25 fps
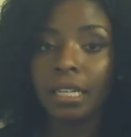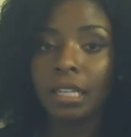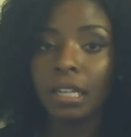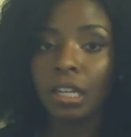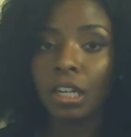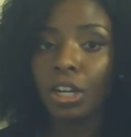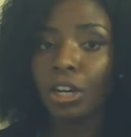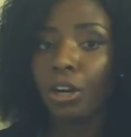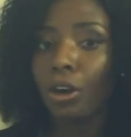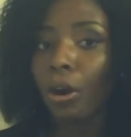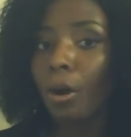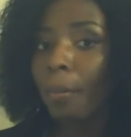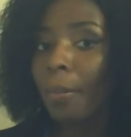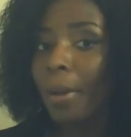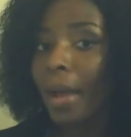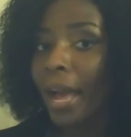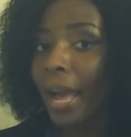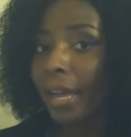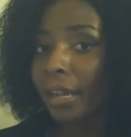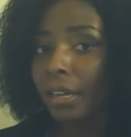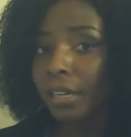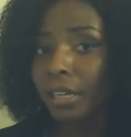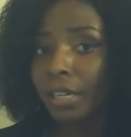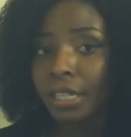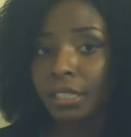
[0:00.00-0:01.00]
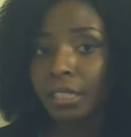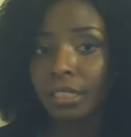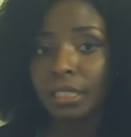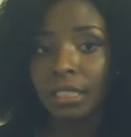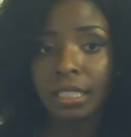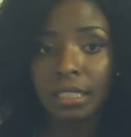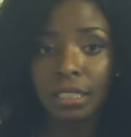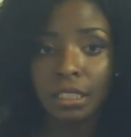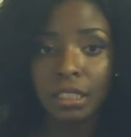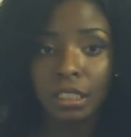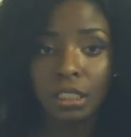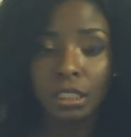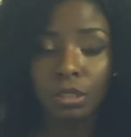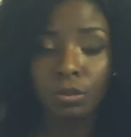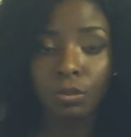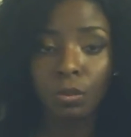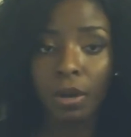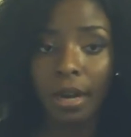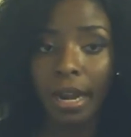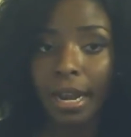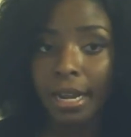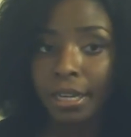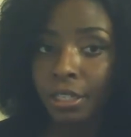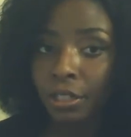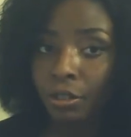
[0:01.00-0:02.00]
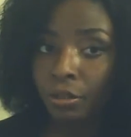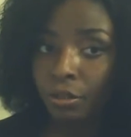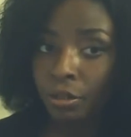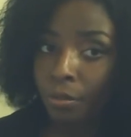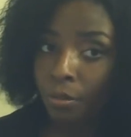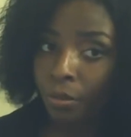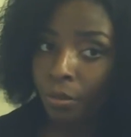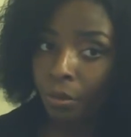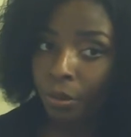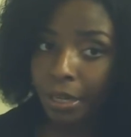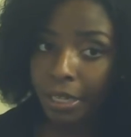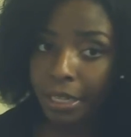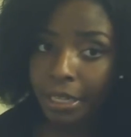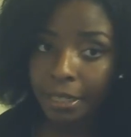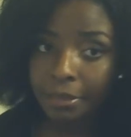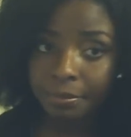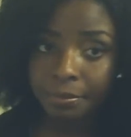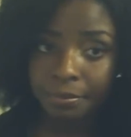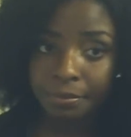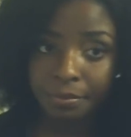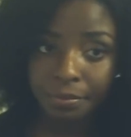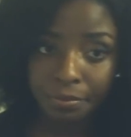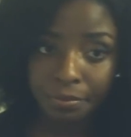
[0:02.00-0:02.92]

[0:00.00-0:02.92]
the curl pattern is just what I do in the morning